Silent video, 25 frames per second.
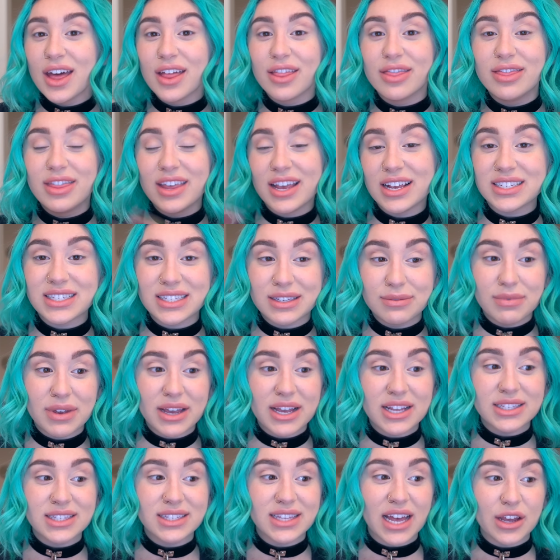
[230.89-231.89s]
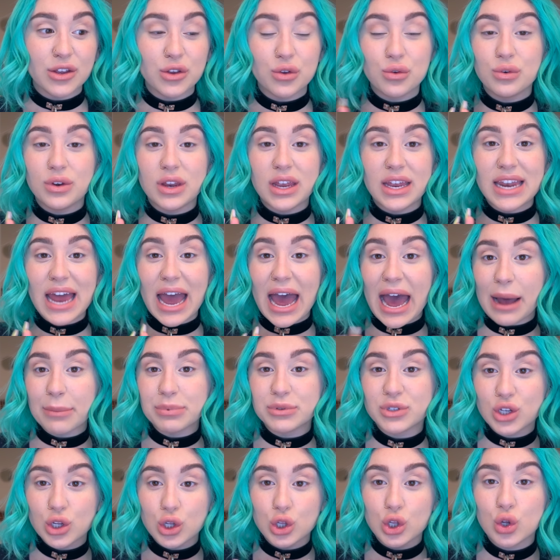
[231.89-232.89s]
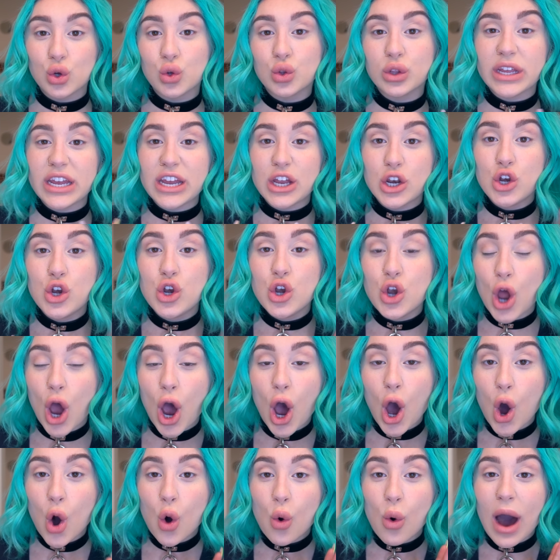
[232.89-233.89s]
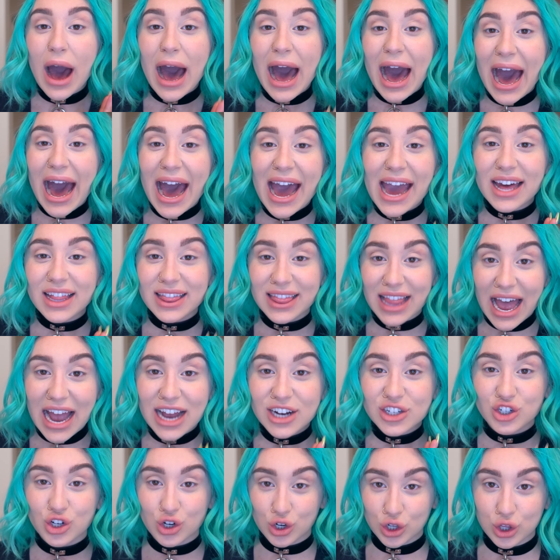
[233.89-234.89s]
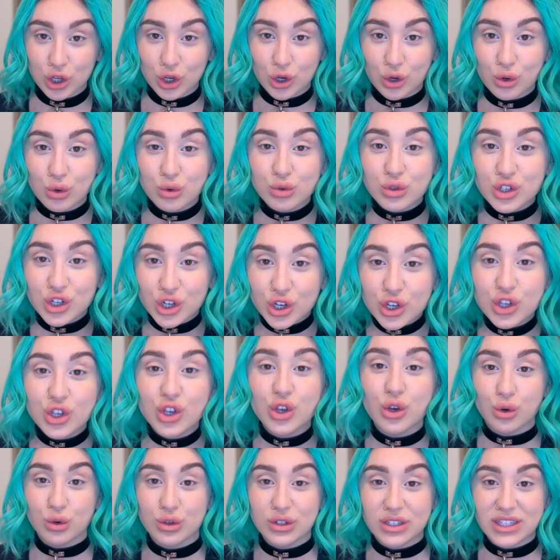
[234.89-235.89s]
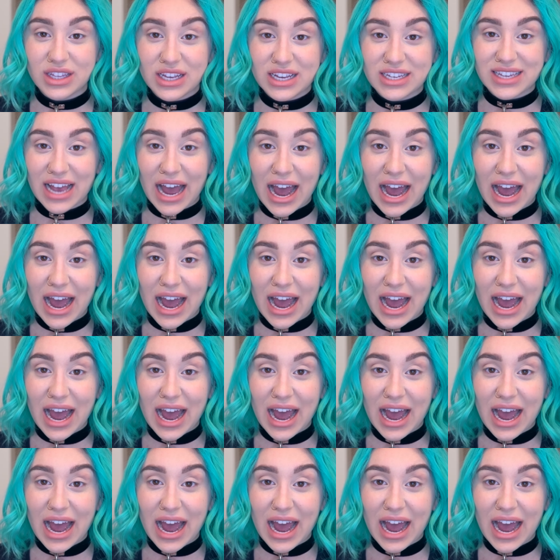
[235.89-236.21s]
This means that you need absolutely no eyelash glue to use these